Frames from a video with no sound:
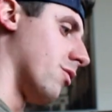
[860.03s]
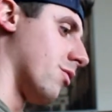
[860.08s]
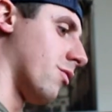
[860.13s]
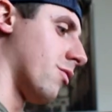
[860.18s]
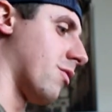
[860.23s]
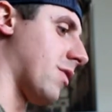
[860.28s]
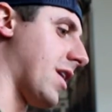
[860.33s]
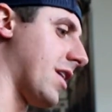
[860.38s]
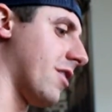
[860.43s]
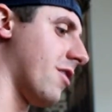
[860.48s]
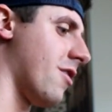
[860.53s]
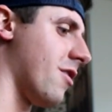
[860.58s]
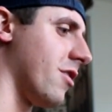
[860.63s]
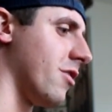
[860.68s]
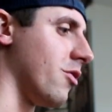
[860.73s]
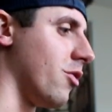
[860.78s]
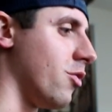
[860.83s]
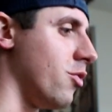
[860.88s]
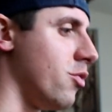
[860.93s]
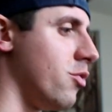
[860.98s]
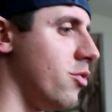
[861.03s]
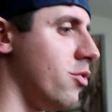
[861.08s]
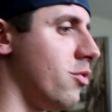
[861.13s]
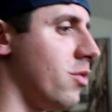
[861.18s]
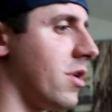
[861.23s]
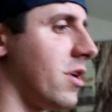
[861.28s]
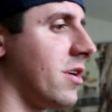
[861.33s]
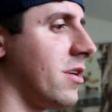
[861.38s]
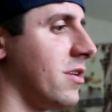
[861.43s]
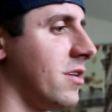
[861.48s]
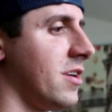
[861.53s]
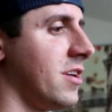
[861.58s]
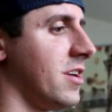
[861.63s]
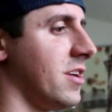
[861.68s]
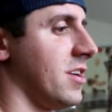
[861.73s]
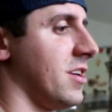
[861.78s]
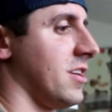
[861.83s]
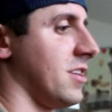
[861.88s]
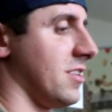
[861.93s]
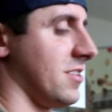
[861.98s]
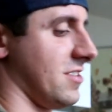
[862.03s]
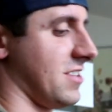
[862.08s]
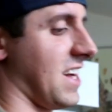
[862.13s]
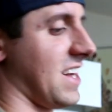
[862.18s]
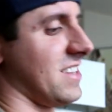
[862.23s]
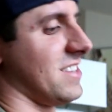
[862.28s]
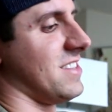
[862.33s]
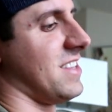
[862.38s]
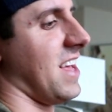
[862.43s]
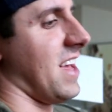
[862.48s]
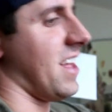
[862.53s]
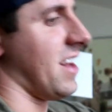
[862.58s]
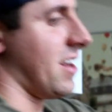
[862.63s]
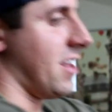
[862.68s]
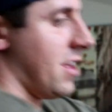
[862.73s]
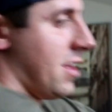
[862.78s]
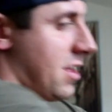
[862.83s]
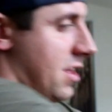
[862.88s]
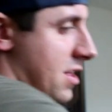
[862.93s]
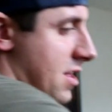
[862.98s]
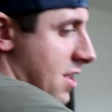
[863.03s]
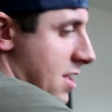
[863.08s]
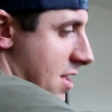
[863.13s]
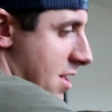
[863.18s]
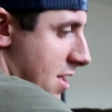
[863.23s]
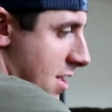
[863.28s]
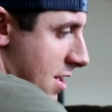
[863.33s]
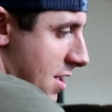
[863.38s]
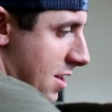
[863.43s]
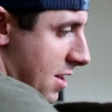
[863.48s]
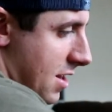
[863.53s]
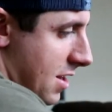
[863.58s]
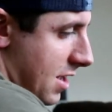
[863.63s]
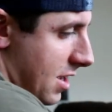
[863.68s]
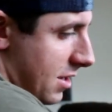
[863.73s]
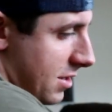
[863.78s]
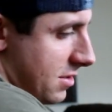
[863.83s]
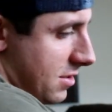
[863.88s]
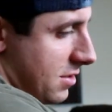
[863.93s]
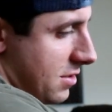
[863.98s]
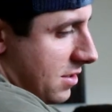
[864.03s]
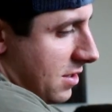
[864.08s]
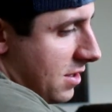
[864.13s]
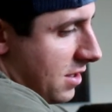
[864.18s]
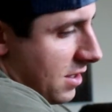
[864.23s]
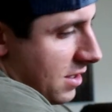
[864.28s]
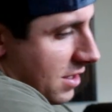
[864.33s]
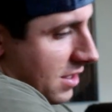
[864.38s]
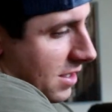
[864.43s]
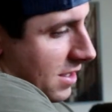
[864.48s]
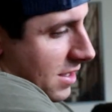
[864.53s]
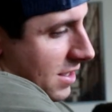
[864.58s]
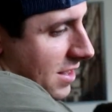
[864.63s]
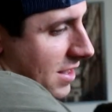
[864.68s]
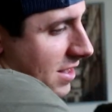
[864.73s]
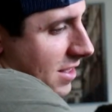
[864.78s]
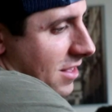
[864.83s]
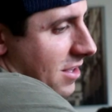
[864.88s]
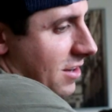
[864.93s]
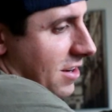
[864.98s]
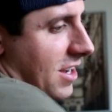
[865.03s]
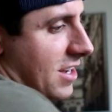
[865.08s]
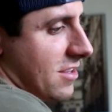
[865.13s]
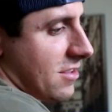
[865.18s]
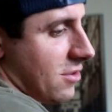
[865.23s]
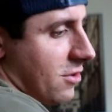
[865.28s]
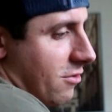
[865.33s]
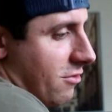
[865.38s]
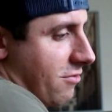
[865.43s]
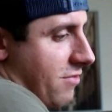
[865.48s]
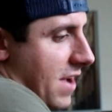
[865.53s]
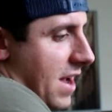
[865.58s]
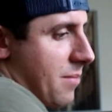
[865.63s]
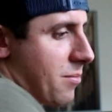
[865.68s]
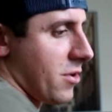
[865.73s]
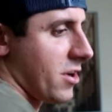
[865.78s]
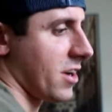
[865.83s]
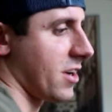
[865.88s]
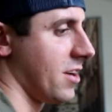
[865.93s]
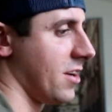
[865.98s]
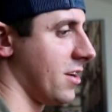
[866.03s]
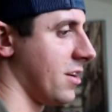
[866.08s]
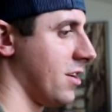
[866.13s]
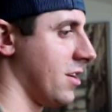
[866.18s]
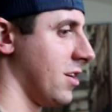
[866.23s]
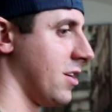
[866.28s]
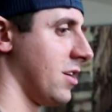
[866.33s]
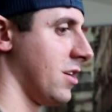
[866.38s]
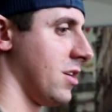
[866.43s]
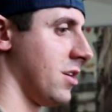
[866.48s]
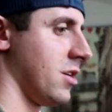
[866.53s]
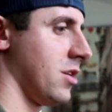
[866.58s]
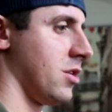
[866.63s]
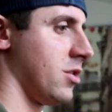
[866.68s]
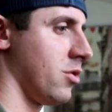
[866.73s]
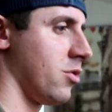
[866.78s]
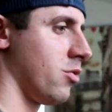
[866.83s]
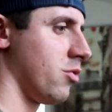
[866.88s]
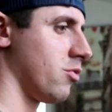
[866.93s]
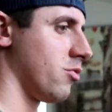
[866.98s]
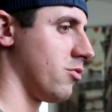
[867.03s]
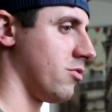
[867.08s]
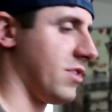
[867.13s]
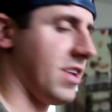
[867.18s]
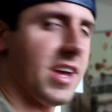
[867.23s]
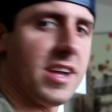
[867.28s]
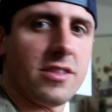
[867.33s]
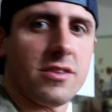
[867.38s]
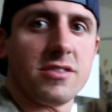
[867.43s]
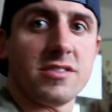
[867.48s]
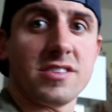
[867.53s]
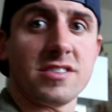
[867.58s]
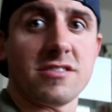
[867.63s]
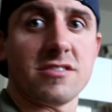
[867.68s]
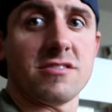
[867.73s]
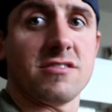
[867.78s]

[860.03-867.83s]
right on. Ooh. Size 10. Nice. Nice little fabric. Dang, those things are